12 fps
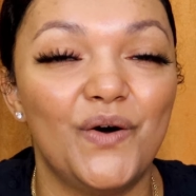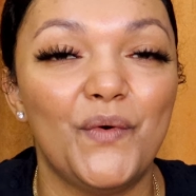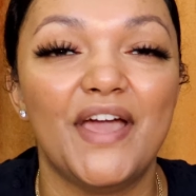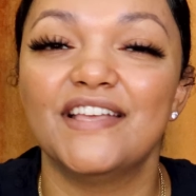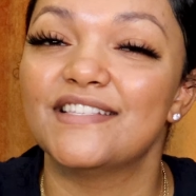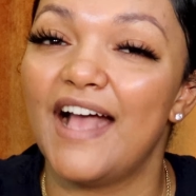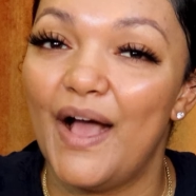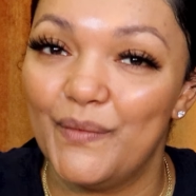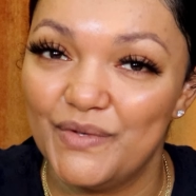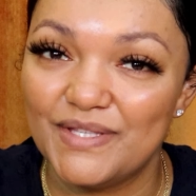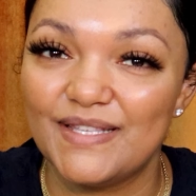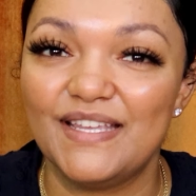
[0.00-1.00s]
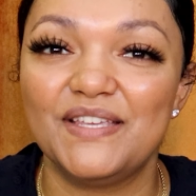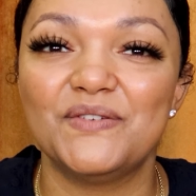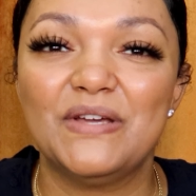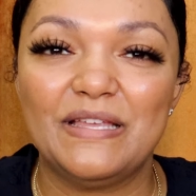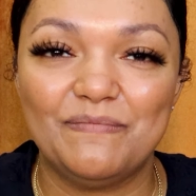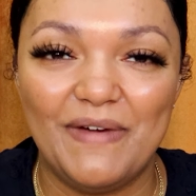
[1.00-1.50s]
always, I will see
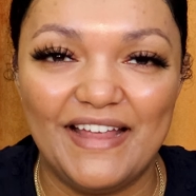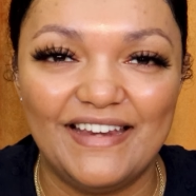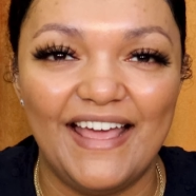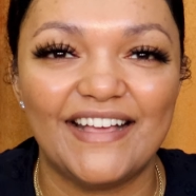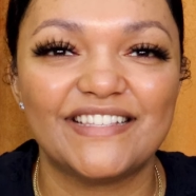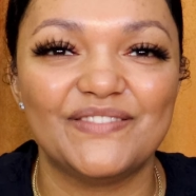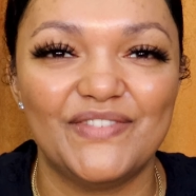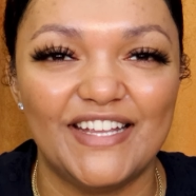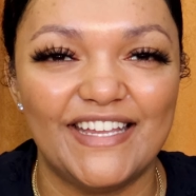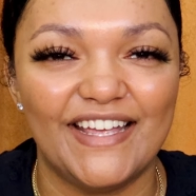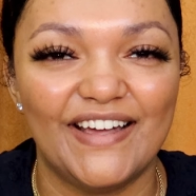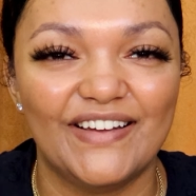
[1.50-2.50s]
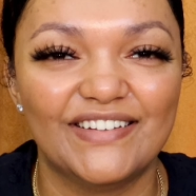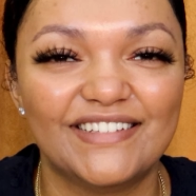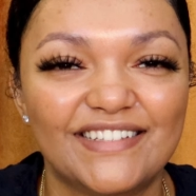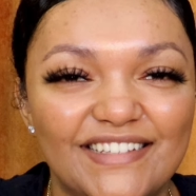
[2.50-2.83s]
you in my next video.